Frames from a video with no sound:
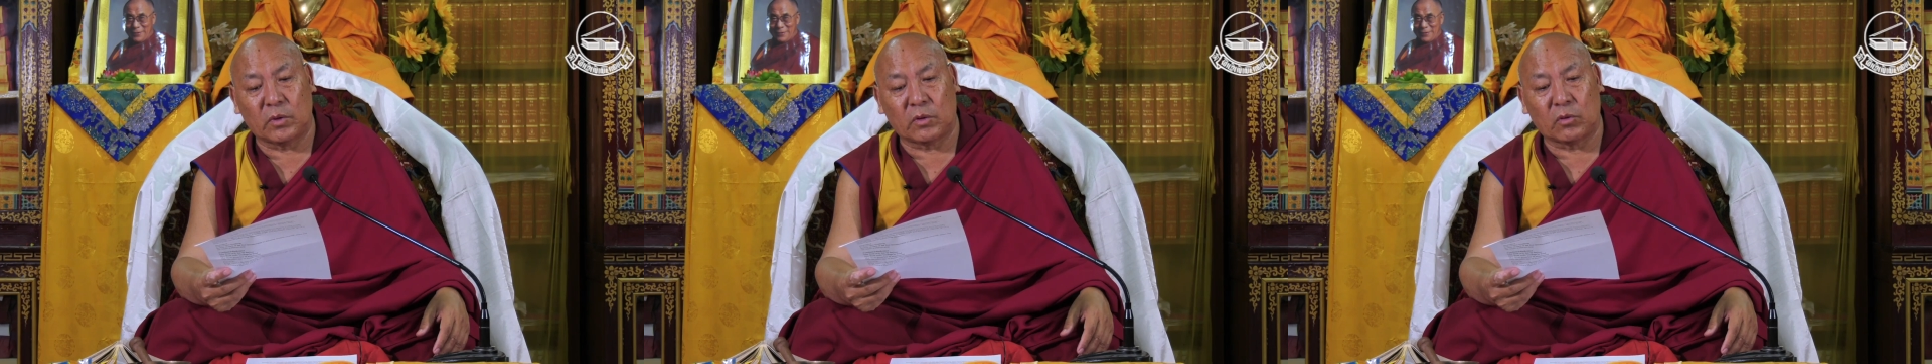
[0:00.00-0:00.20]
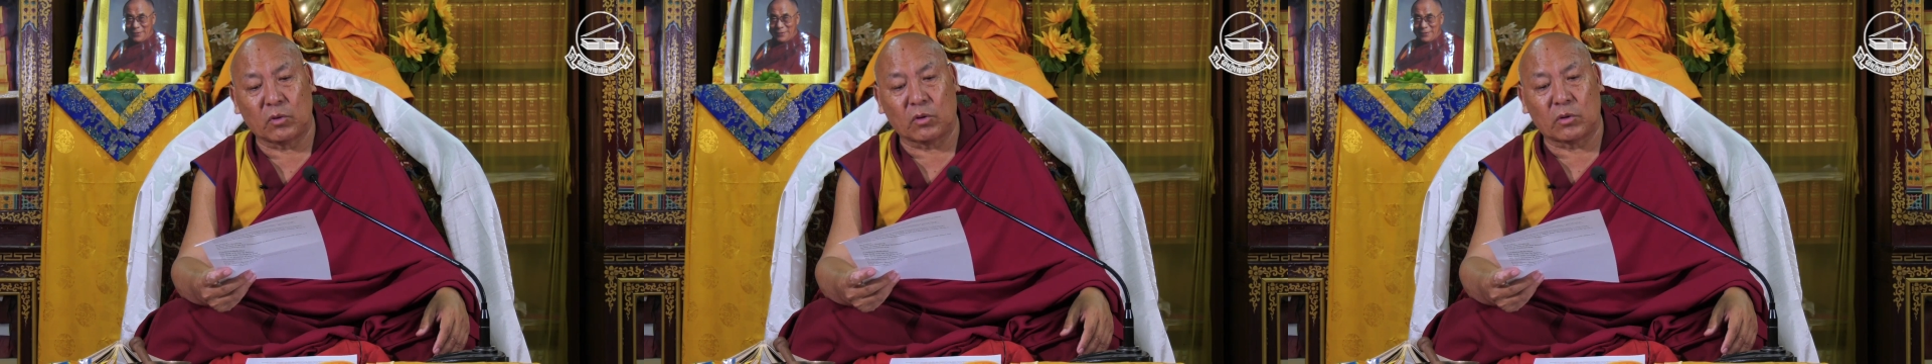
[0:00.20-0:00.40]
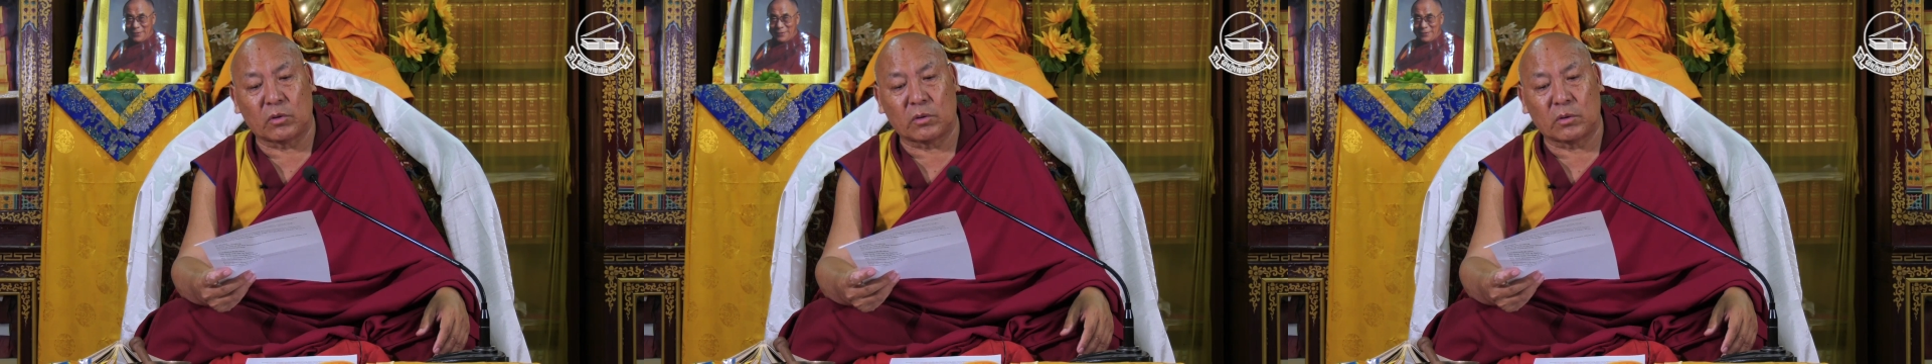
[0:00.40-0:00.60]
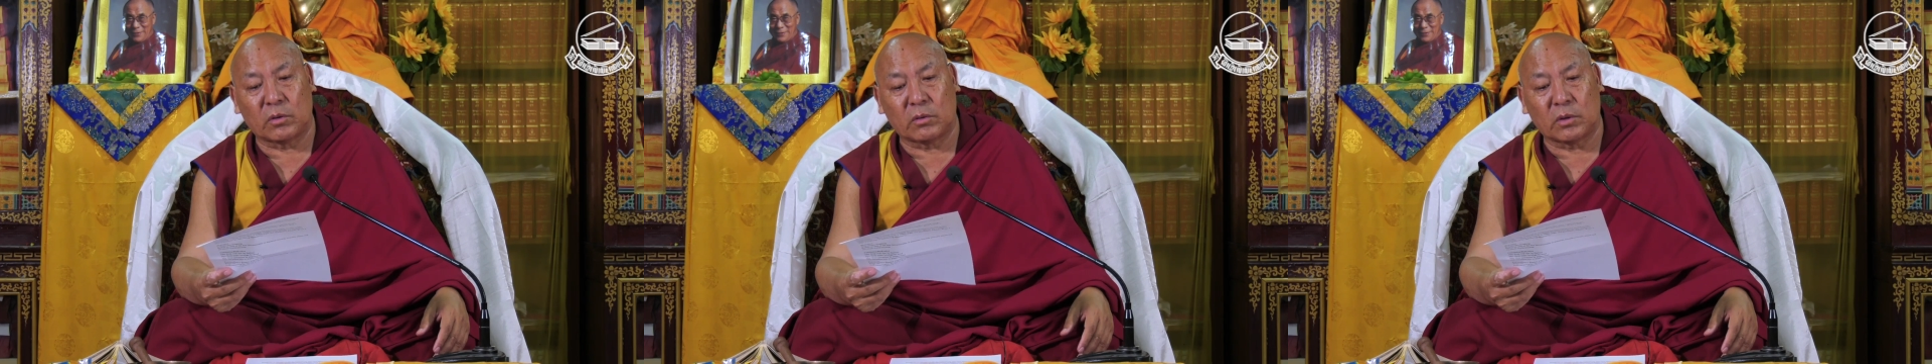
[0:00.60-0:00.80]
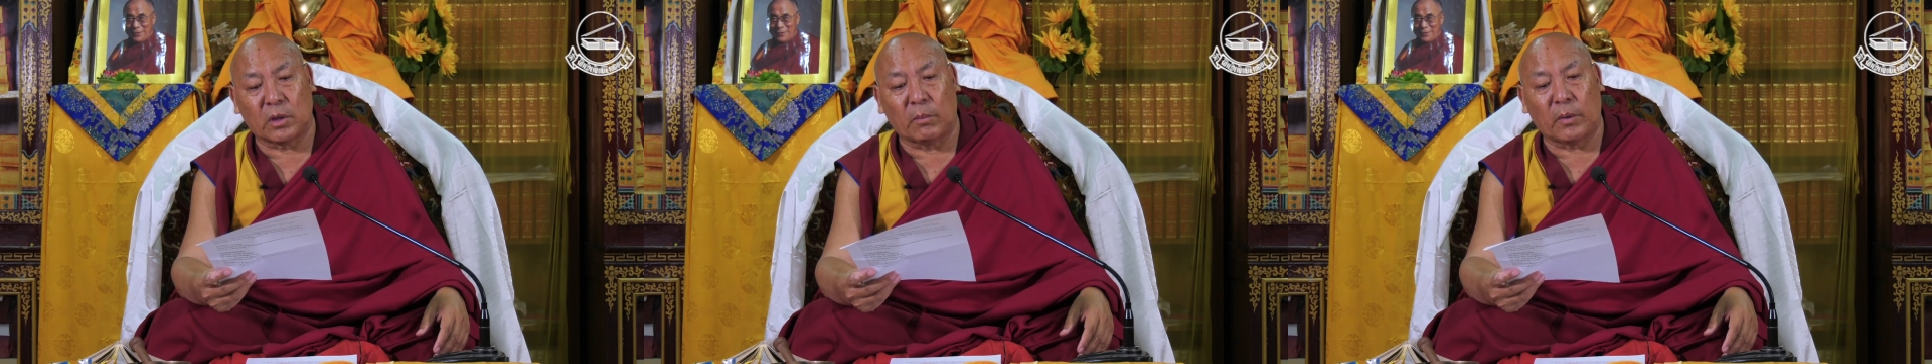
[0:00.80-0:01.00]
short
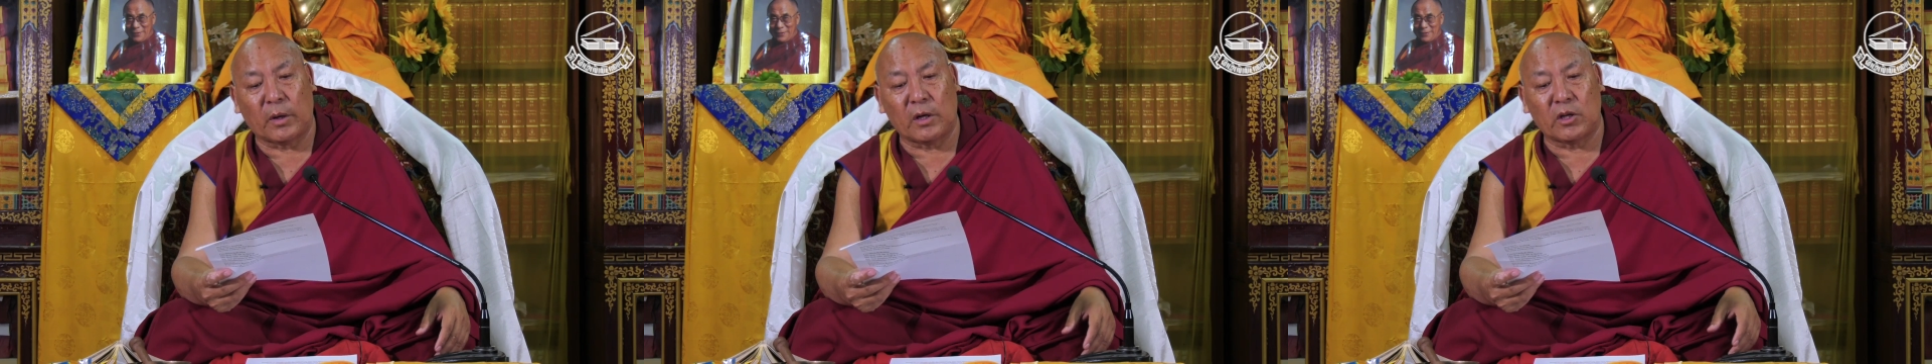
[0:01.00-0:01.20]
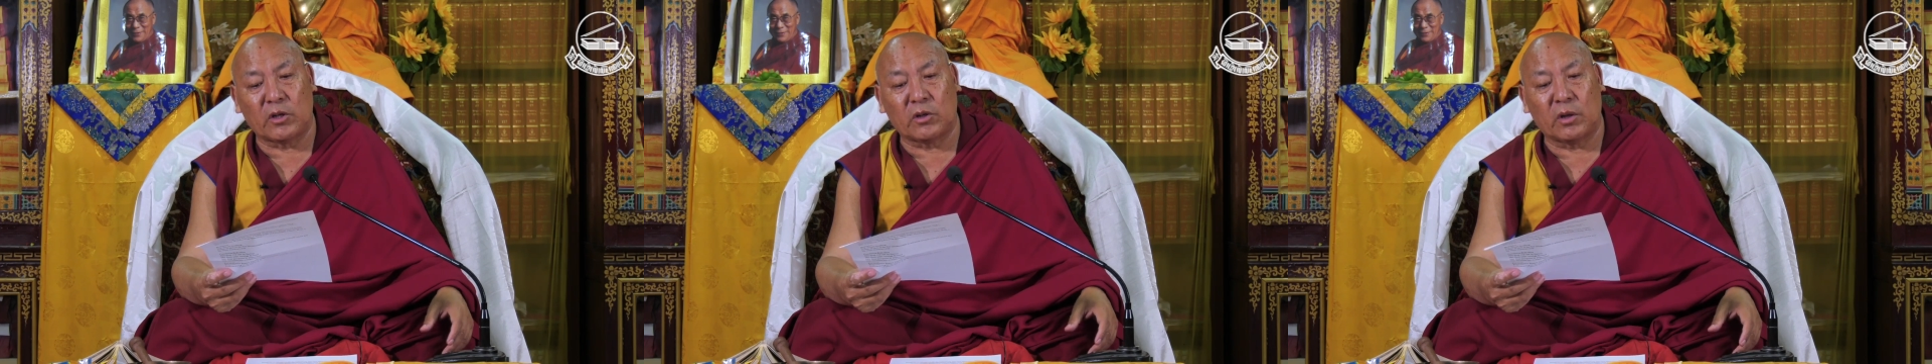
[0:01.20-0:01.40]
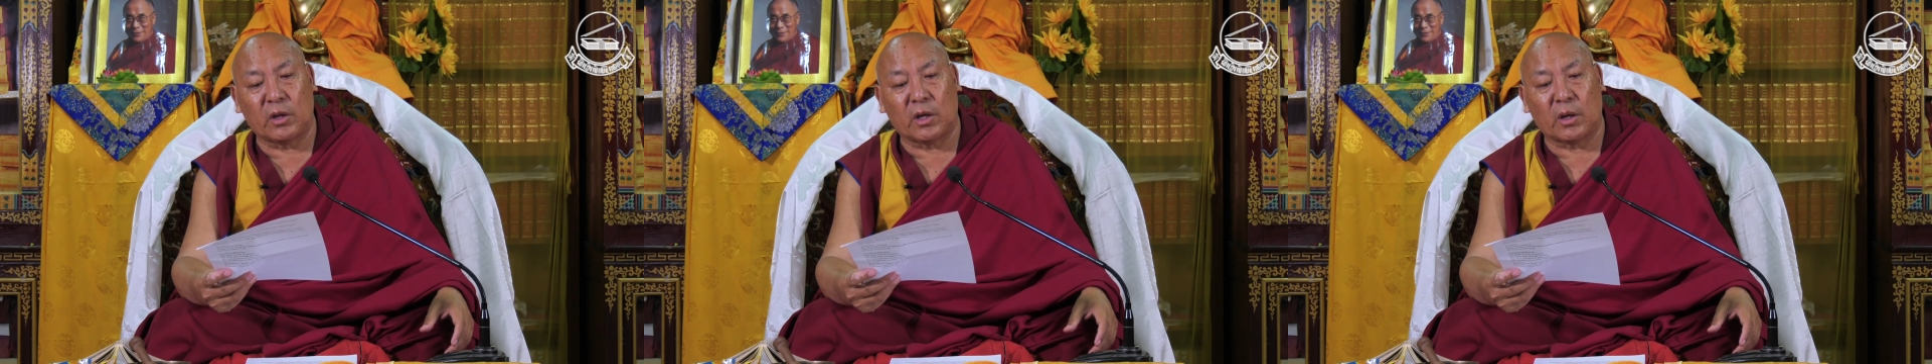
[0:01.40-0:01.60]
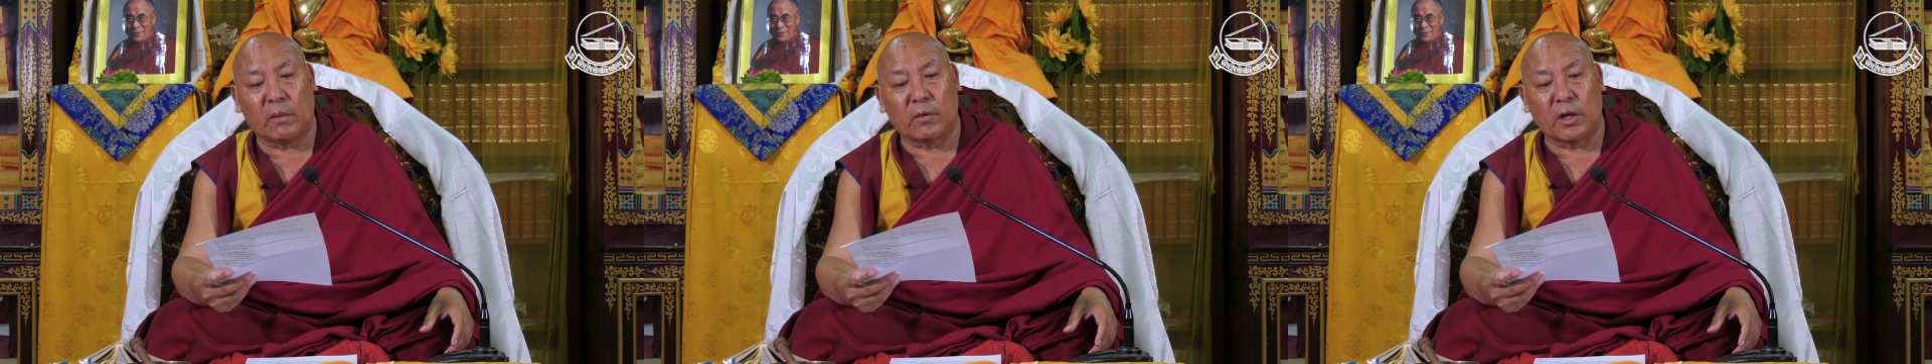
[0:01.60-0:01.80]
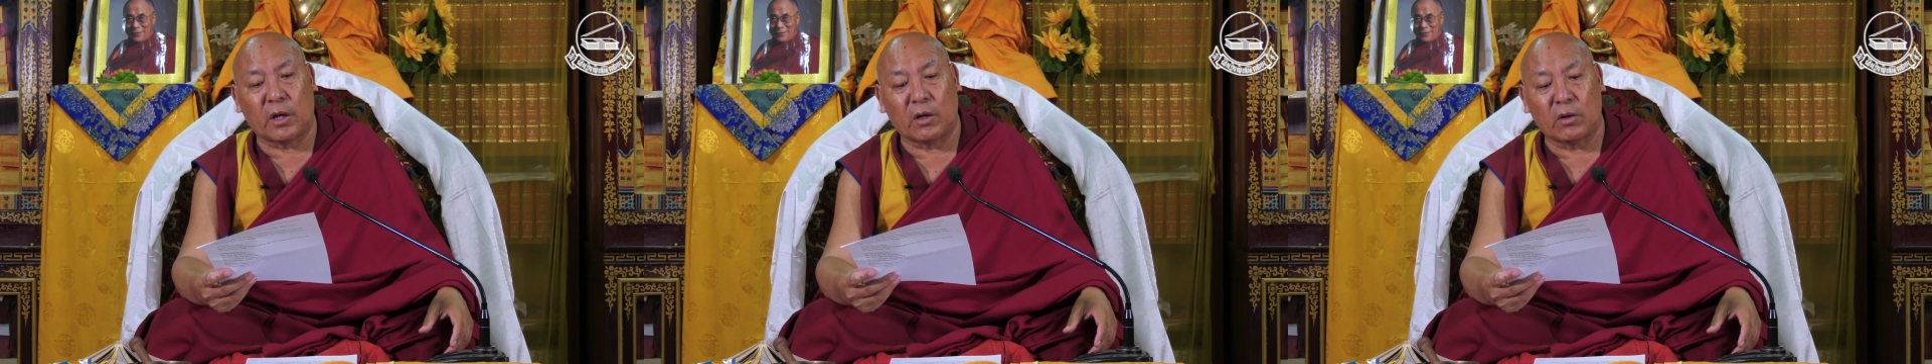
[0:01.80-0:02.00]
compilation that
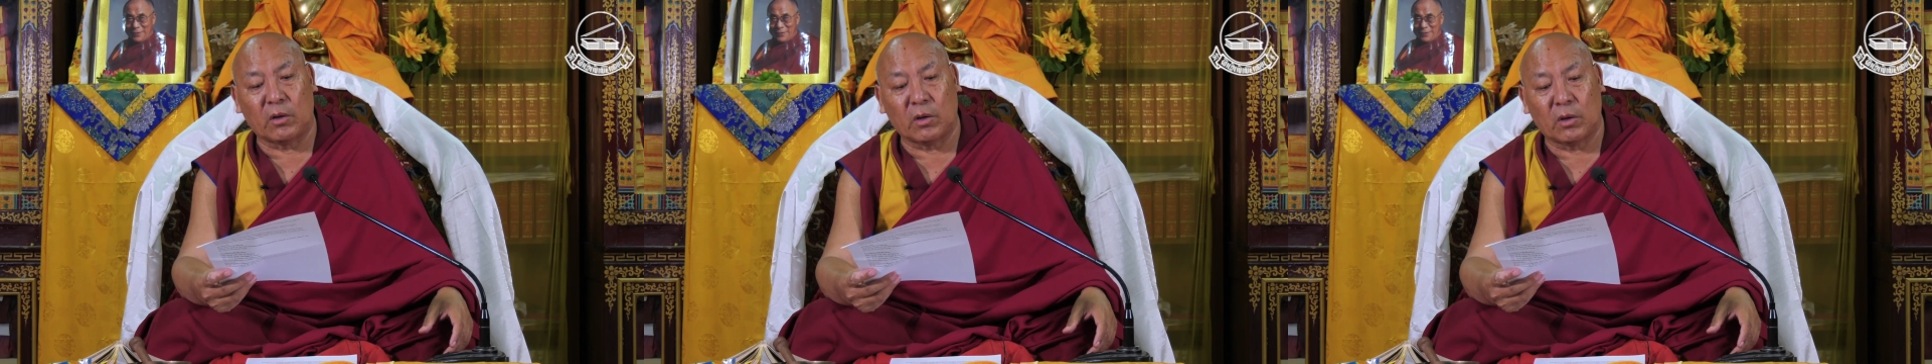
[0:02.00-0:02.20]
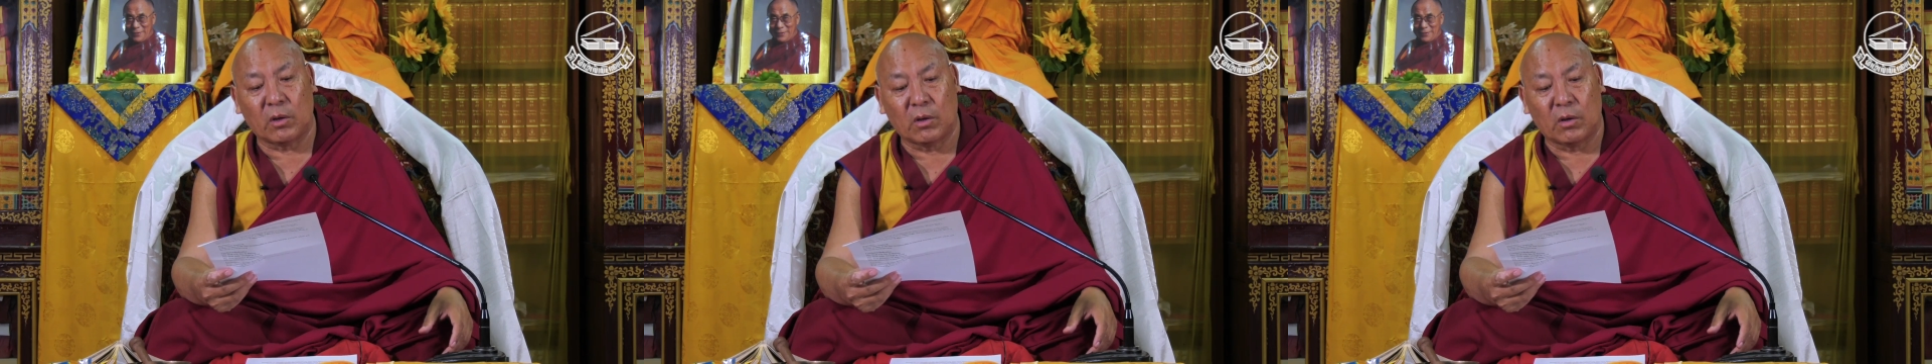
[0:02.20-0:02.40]
I've done,